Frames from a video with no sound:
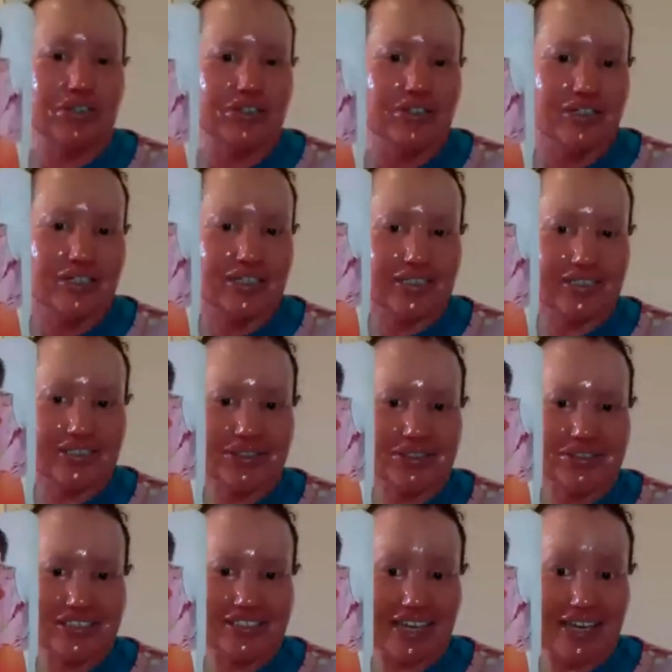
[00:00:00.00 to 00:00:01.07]
is called
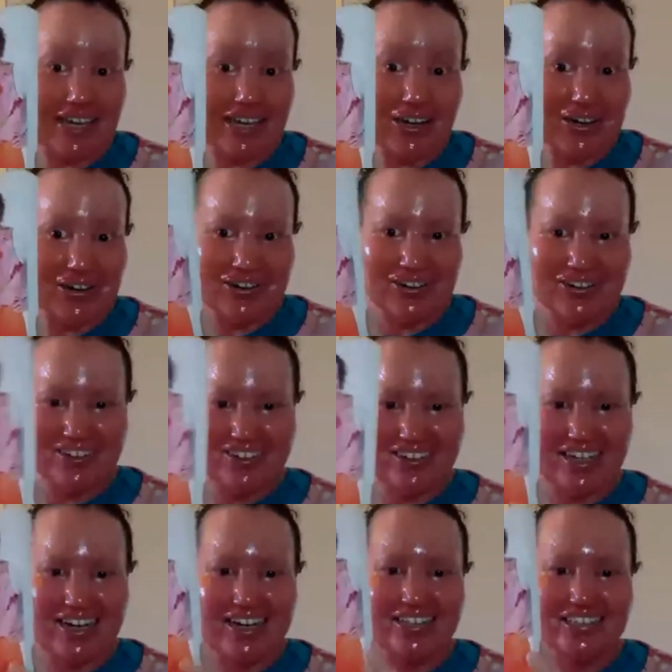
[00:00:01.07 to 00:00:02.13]
Say Hello.
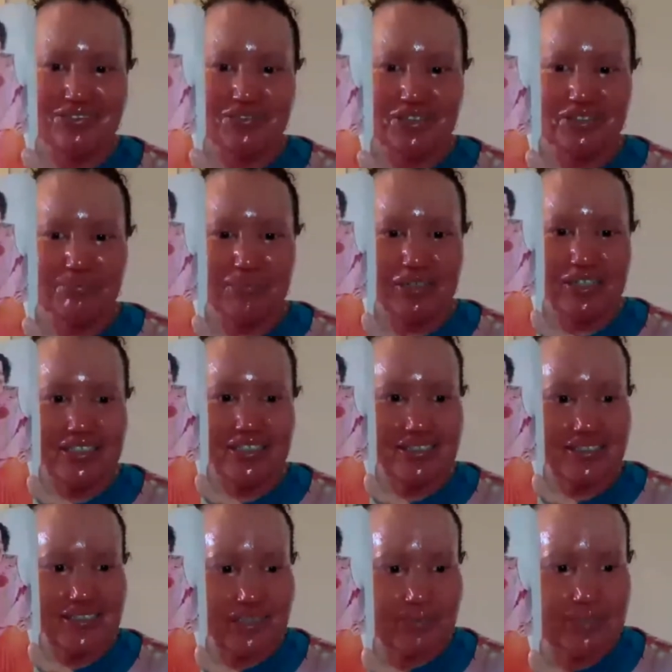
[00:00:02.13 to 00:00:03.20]
It's written by
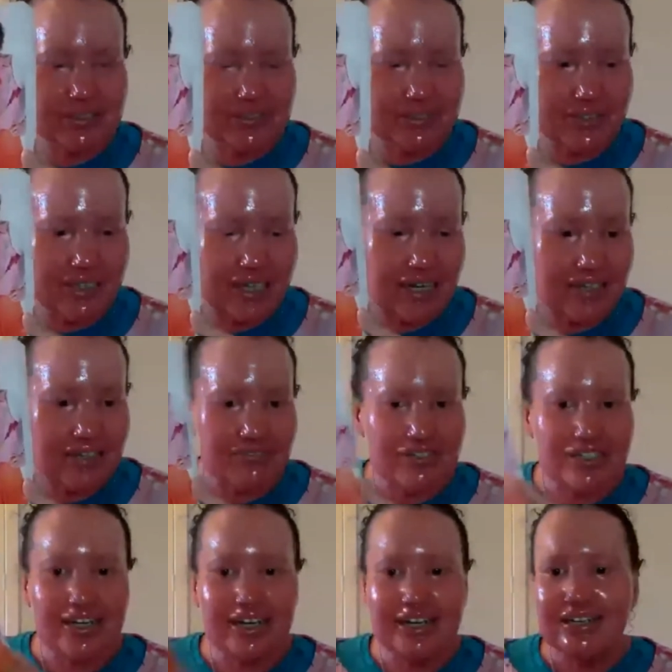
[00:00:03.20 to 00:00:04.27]
someone called Carly
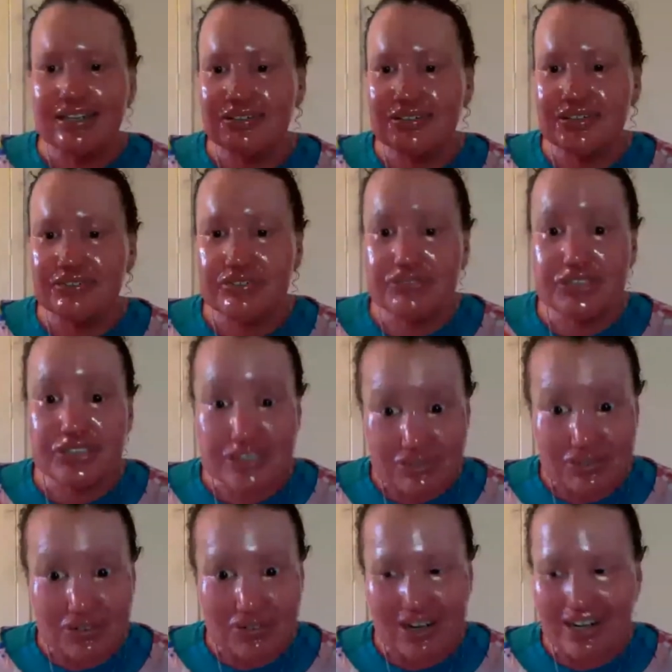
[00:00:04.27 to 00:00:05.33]
Findlay. Look, the reviews are
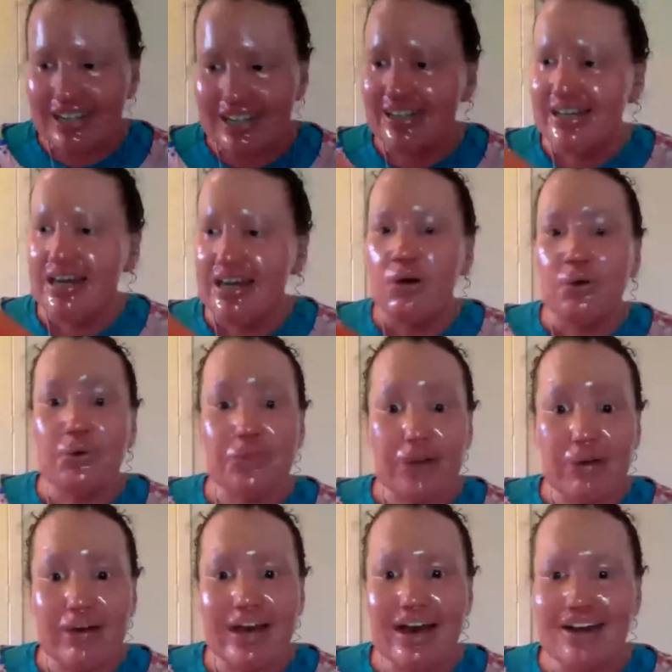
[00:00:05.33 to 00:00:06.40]
all right. Although
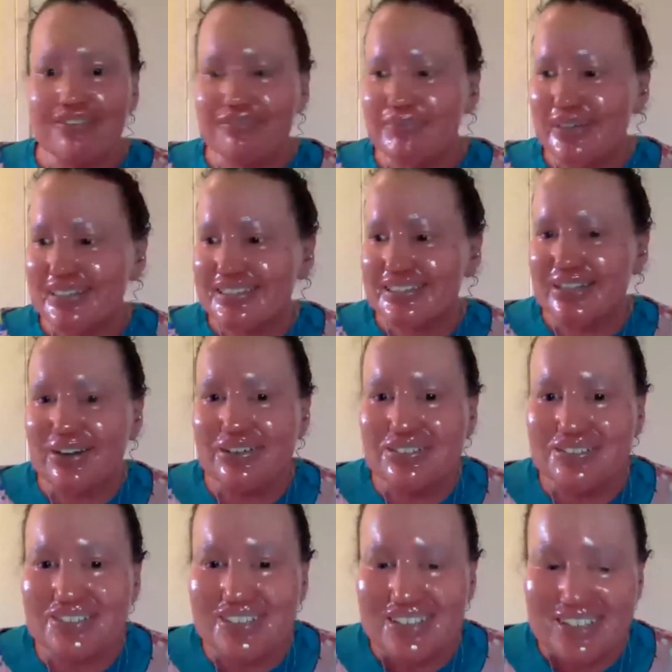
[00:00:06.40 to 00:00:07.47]
I have been told
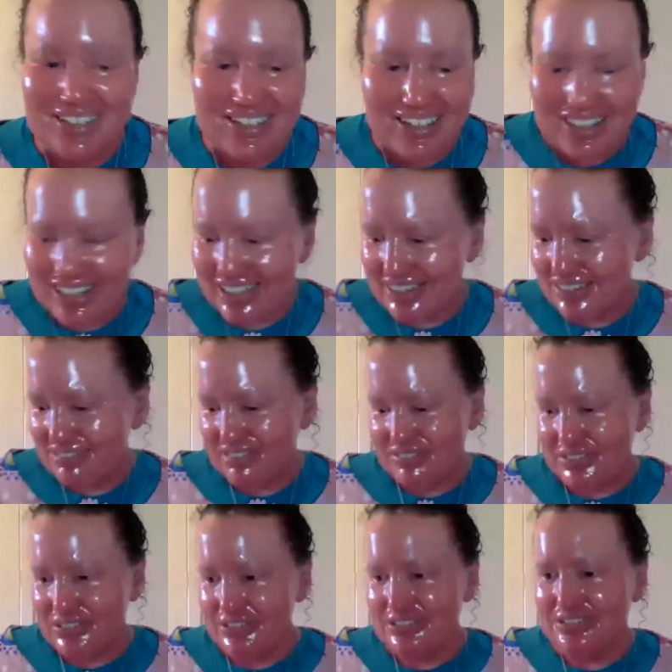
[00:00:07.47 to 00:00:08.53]
in the
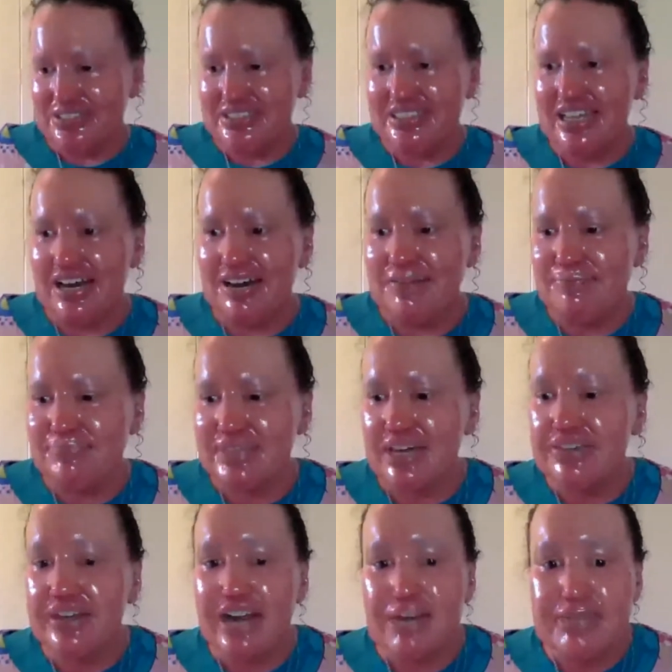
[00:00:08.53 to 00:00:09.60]
reviews that I'm a